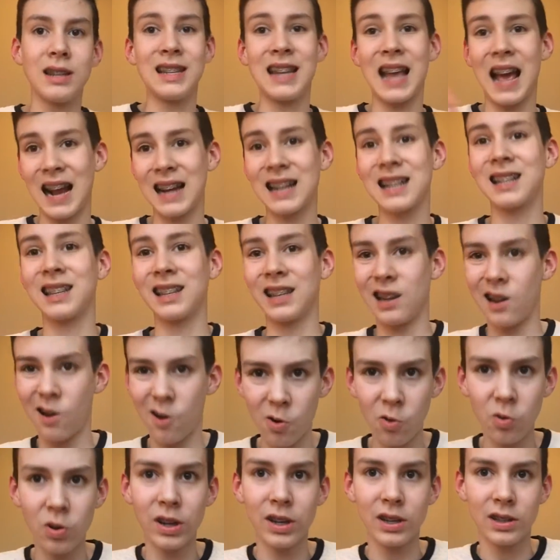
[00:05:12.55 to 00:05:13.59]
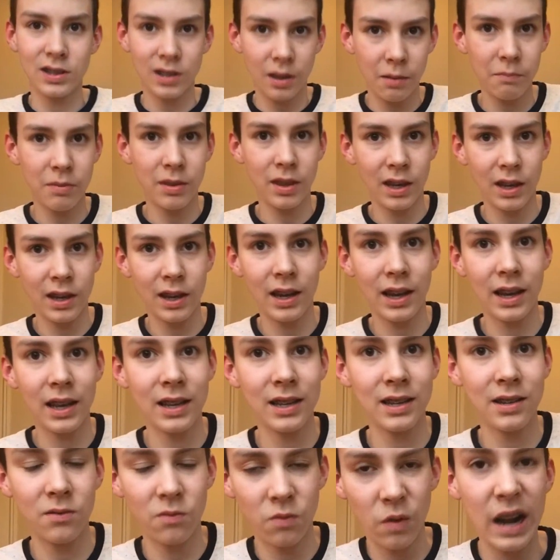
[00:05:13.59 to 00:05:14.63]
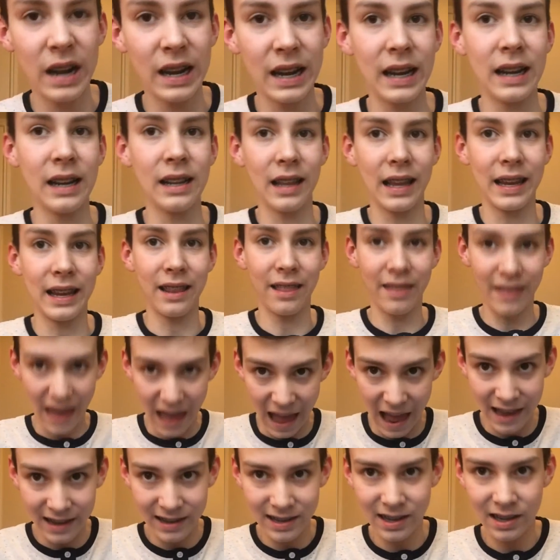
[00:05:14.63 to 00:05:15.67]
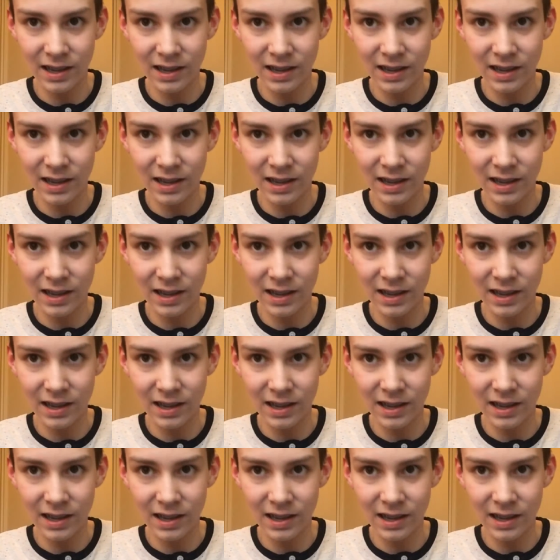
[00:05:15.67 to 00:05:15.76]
actually holding something and writing like that.